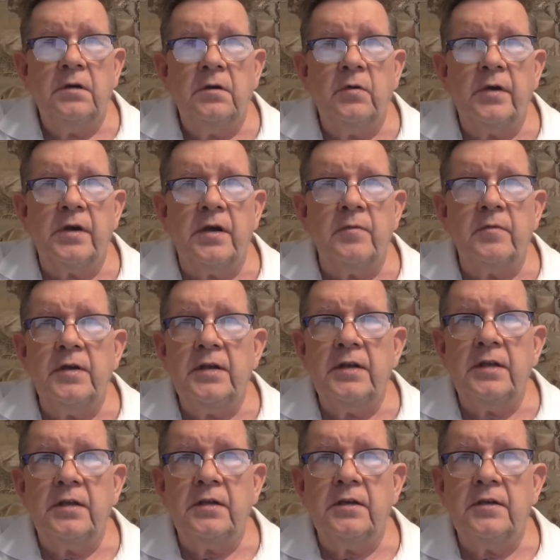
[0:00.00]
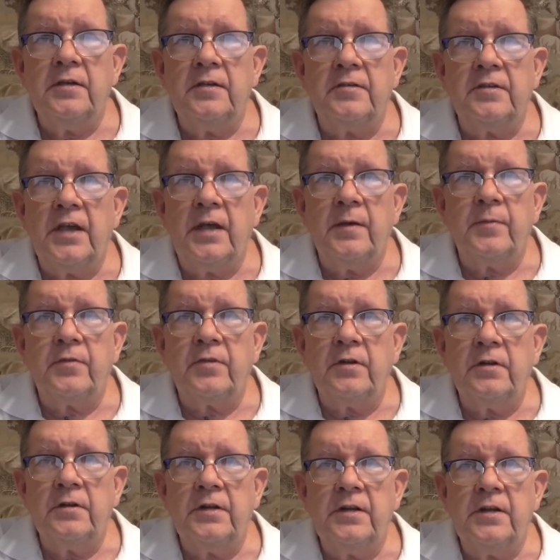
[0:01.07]
what I'm reading here is
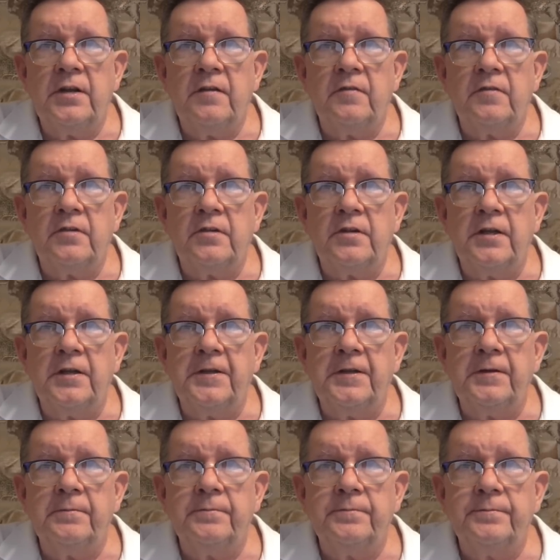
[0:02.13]
absolutely devastating.